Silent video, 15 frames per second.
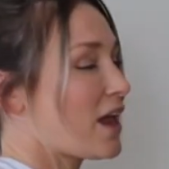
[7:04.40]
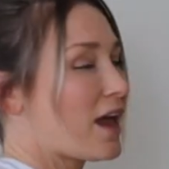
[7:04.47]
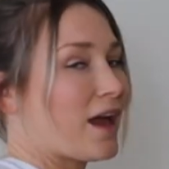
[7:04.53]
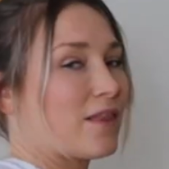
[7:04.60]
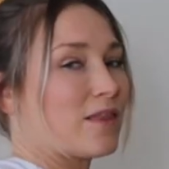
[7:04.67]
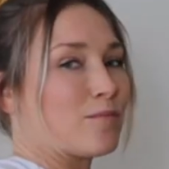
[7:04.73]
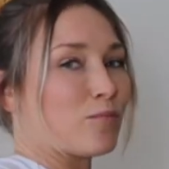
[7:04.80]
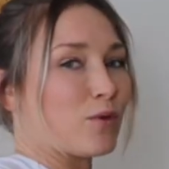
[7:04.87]

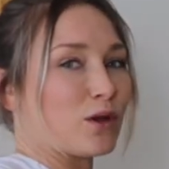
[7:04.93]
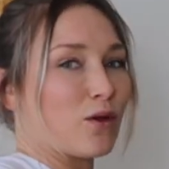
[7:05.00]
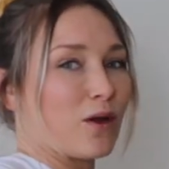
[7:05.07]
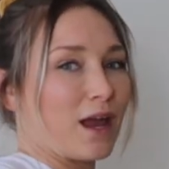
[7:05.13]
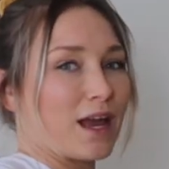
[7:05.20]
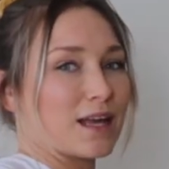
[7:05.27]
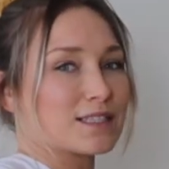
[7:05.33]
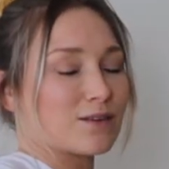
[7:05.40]
And then bring your
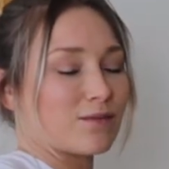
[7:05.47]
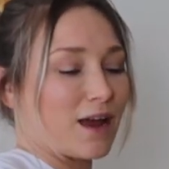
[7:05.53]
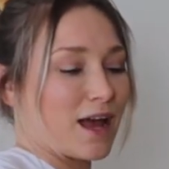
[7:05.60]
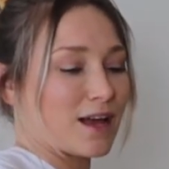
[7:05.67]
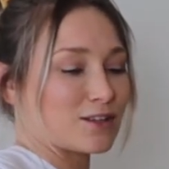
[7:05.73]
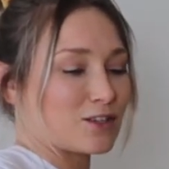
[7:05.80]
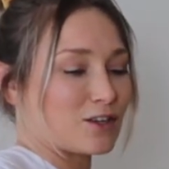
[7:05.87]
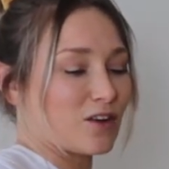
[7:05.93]
hands
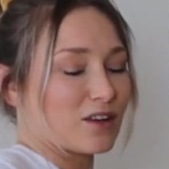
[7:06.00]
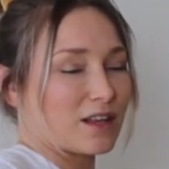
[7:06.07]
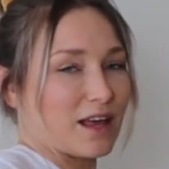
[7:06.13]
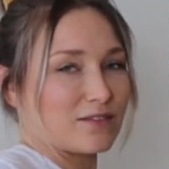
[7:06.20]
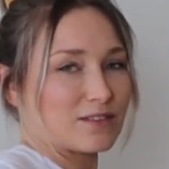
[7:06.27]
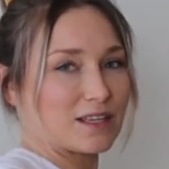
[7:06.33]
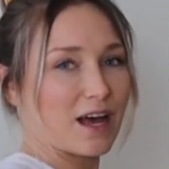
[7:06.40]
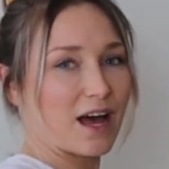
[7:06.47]
around to your
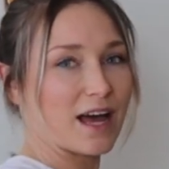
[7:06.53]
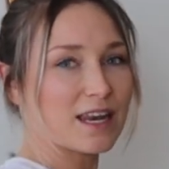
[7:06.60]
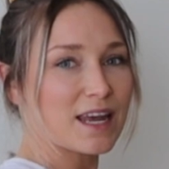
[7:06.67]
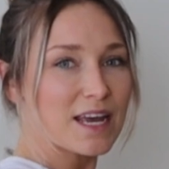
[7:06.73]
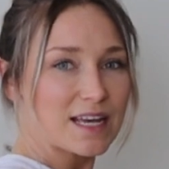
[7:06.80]
left side,